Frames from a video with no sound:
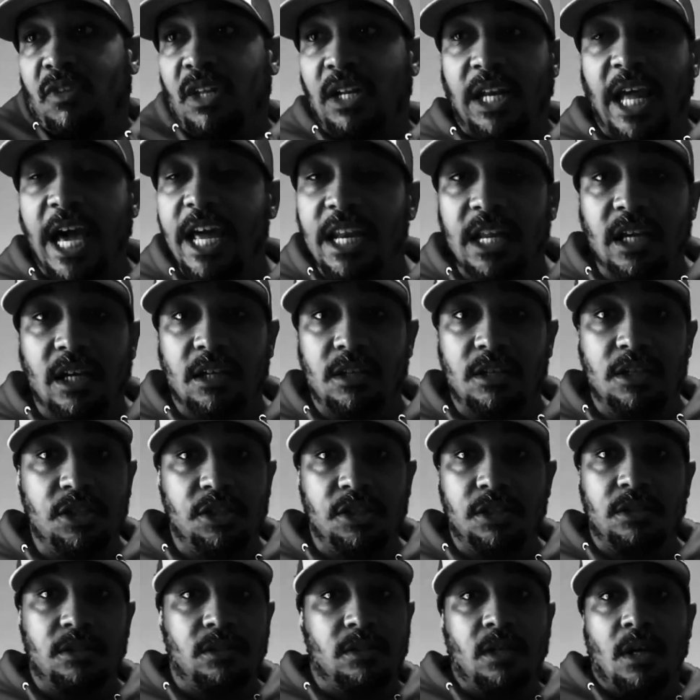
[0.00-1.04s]
lighting
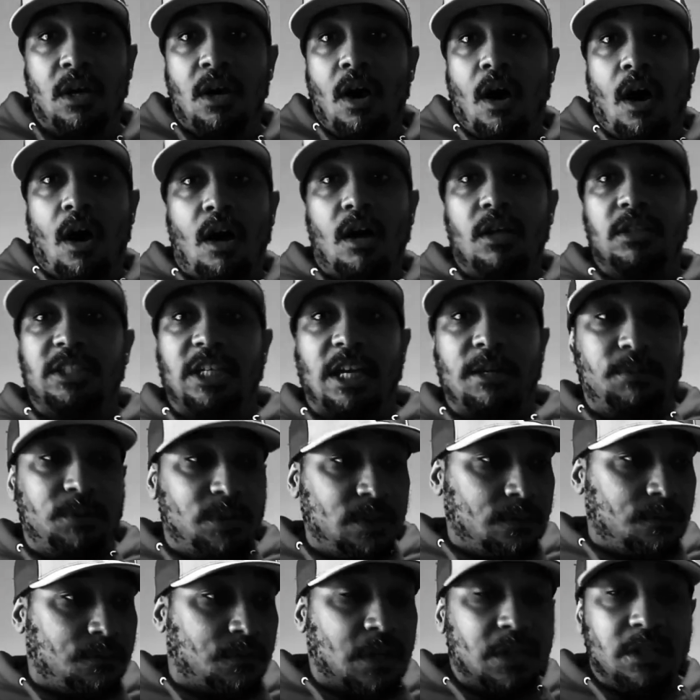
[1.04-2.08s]
conditions, all types
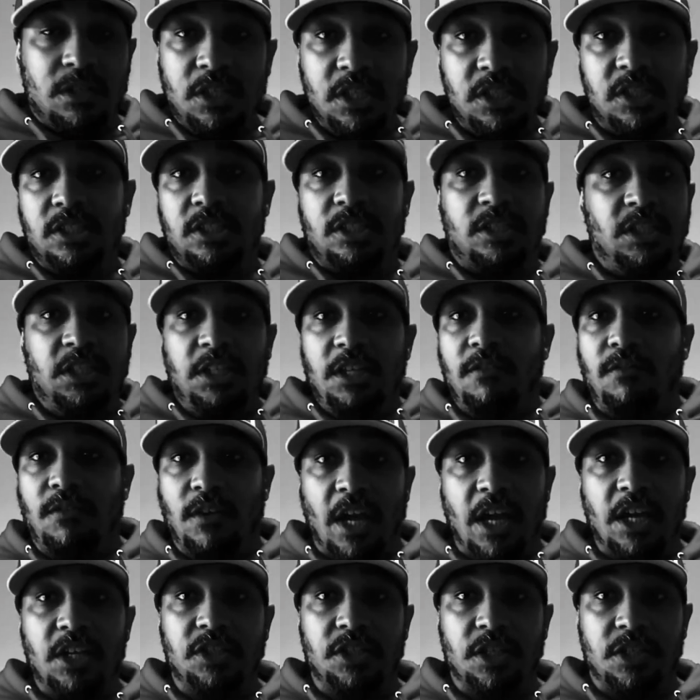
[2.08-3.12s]
of conditions and
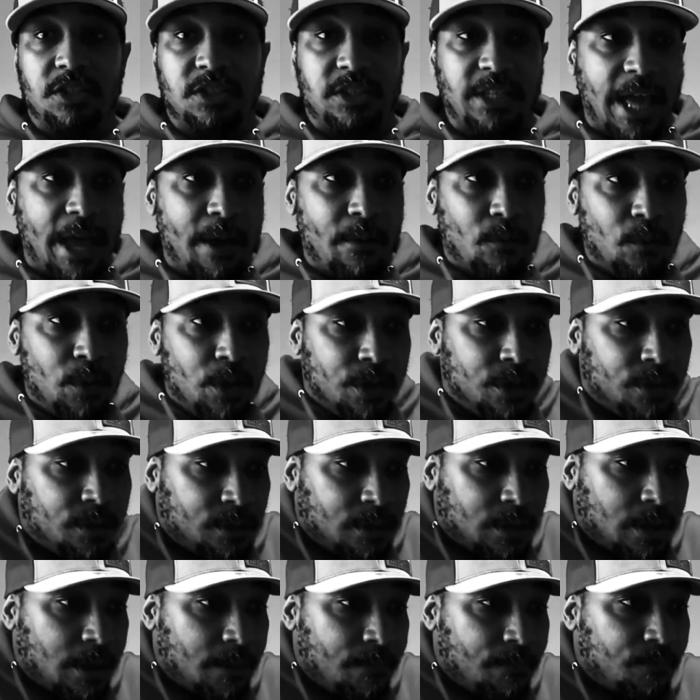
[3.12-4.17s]
deviations that
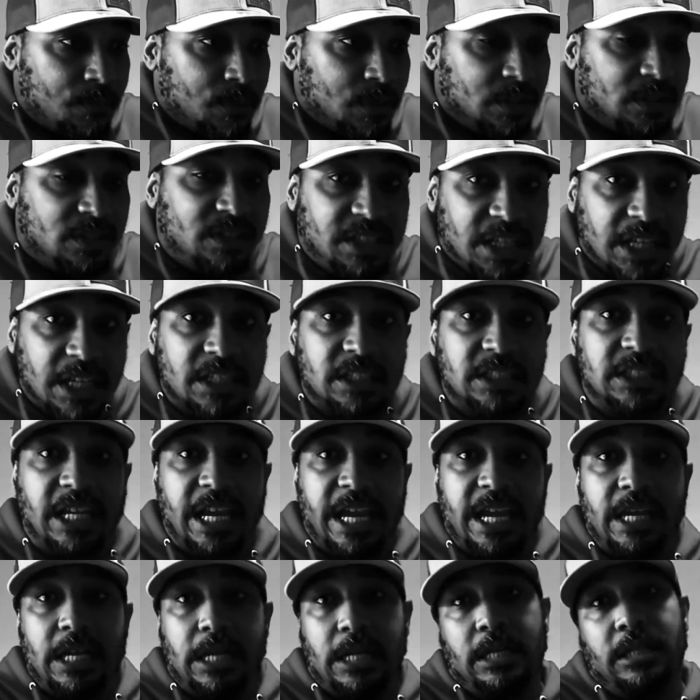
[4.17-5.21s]
will
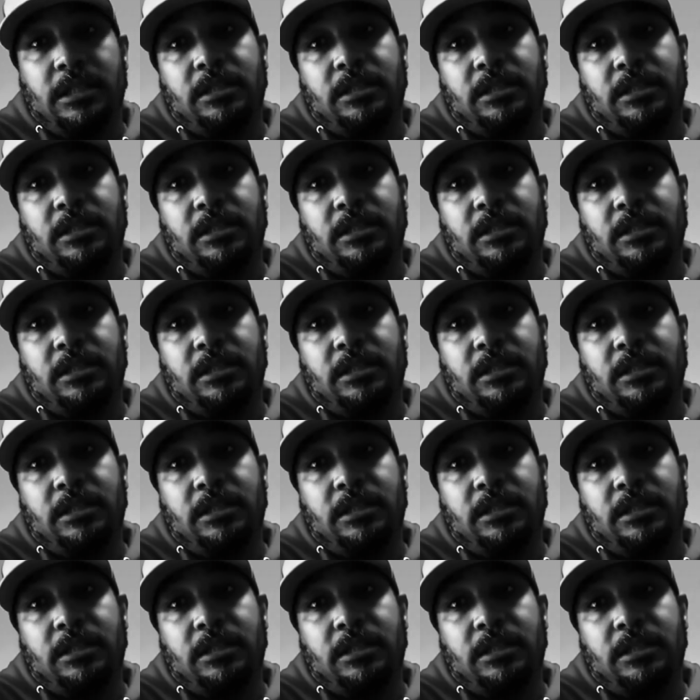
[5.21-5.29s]
dictate